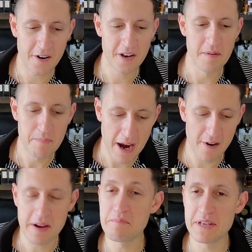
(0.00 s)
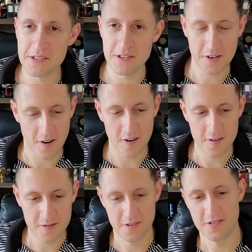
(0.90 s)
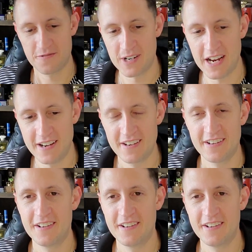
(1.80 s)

are comparing business cards, right?